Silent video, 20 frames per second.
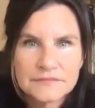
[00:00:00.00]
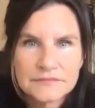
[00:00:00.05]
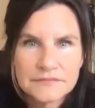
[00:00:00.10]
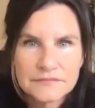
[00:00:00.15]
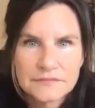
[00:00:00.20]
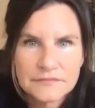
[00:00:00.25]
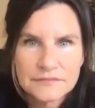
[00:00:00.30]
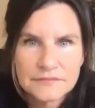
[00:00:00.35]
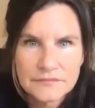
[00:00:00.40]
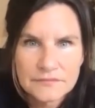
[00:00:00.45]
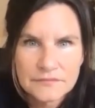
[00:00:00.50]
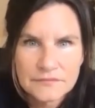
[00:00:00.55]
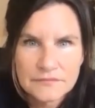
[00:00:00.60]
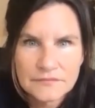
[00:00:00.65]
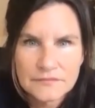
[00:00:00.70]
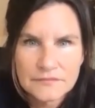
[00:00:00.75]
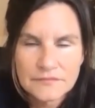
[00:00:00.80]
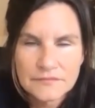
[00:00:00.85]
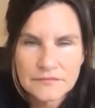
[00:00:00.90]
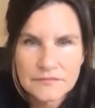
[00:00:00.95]

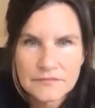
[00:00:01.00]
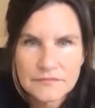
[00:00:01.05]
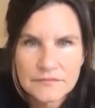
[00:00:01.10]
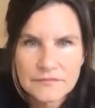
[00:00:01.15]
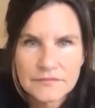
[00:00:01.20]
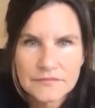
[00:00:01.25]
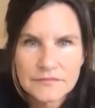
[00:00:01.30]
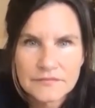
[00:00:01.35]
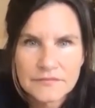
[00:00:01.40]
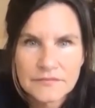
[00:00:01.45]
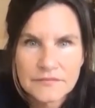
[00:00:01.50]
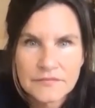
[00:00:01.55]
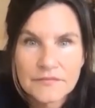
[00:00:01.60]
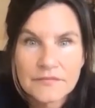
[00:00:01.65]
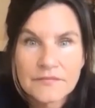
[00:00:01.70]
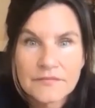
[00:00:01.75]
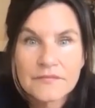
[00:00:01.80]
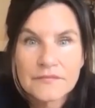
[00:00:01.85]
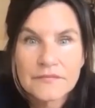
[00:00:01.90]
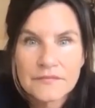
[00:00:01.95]

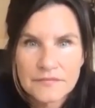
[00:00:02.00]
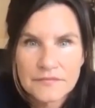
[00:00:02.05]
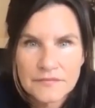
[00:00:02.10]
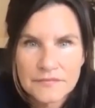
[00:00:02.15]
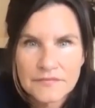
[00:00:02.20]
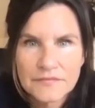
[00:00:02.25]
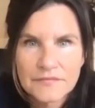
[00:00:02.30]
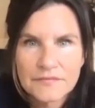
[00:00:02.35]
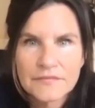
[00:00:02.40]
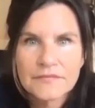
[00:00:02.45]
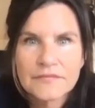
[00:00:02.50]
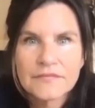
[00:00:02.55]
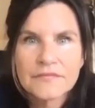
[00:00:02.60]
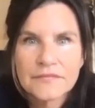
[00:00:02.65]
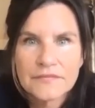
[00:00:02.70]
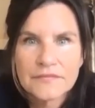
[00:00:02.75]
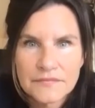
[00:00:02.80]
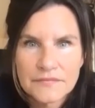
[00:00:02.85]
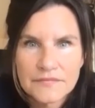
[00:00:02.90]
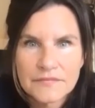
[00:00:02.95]

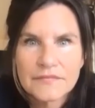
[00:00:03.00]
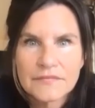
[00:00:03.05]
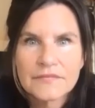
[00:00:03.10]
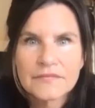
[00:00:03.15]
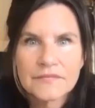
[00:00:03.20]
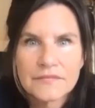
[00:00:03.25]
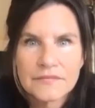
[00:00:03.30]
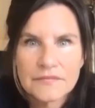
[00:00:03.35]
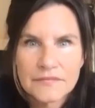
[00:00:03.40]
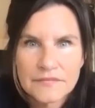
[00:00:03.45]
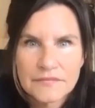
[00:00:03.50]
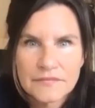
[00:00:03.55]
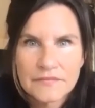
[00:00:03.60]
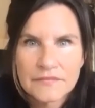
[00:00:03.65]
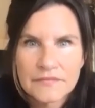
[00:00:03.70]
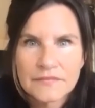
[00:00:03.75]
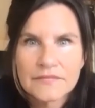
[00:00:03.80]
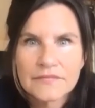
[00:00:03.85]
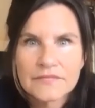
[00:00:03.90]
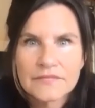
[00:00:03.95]

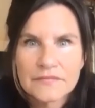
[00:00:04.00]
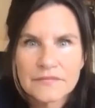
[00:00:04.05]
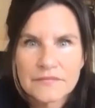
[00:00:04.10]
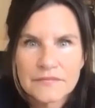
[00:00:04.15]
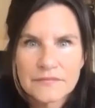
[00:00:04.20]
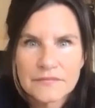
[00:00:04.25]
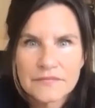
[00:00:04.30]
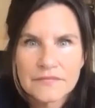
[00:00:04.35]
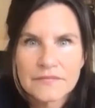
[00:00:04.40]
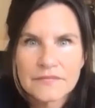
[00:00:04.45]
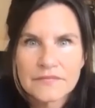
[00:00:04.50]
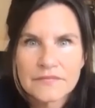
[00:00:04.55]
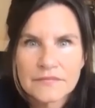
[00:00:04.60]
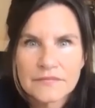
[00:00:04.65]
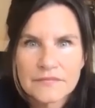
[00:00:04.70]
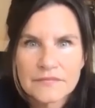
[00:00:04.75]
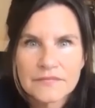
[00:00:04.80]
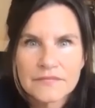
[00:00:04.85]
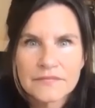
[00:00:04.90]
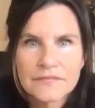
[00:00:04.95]

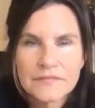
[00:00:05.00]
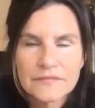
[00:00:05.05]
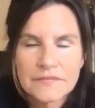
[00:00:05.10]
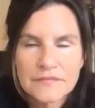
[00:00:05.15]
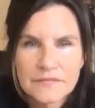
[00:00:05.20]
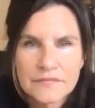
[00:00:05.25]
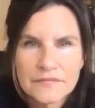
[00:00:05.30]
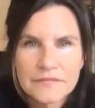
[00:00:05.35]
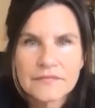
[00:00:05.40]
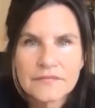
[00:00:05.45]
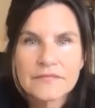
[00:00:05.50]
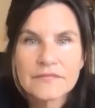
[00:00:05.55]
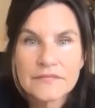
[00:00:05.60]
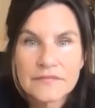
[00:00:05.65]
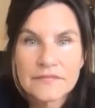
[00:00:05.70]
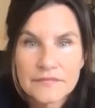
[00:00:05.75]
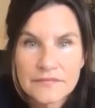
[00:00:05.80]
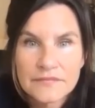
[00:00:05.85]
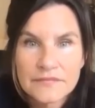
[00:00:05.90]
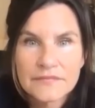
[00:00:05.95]

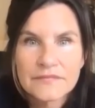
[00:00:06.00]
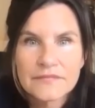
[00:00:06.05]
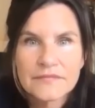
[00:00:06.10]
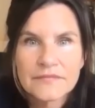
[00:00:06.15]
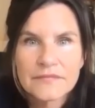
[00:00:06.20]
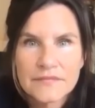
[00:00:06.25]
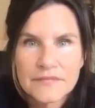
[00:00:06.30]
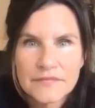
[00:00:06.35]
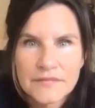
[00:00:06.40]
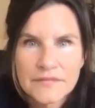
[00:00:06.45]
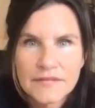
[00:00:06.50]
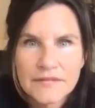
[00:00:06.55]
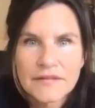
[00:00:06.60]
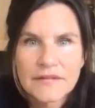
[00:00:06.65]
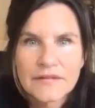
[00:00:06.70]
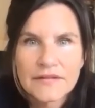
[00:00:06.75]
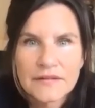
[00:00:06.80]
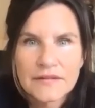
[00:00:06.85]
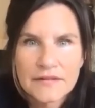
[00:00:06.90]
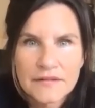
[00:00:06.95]

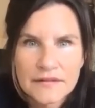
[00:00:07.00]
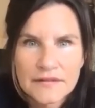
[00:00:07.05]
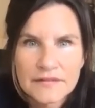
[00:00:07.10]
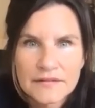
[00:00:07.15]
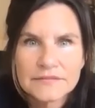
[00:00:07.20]
(not speaking)